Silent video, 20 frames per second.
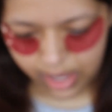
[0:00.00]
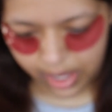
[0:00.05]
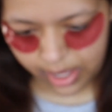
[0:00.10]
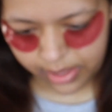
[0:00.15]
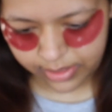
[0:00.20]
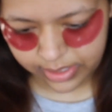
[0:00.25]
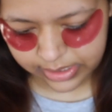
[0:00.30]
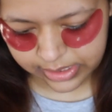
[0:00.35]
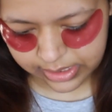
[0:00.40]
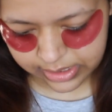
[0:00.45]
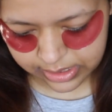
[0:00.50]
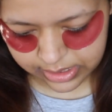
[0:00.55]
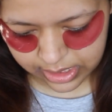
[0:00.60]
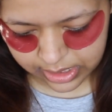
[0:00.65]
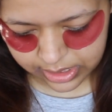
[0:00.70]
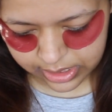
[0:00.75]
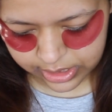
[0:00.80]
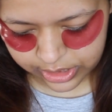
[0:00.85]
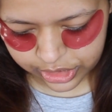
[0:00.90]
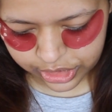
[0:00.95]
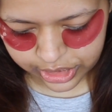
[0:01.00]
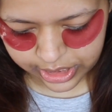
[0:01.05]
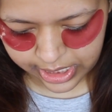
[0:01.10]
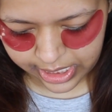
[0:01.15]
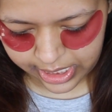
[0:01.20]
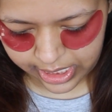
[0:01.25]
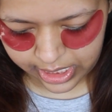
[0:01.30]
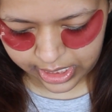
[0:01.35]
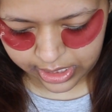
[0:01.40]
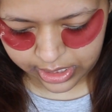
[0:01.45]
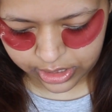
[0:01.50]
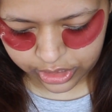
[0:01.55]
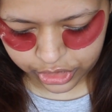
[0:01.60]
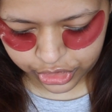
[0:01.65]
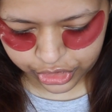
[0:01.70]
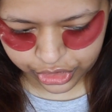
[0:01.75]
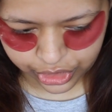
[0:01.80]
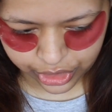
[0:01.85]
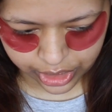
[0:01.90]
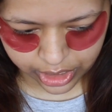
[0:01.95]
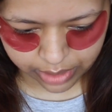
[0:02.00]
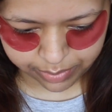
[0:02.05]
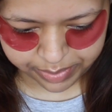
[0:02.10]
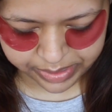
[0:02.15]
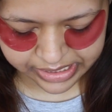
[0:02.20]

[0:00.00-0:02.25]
And this is in the shade Sugar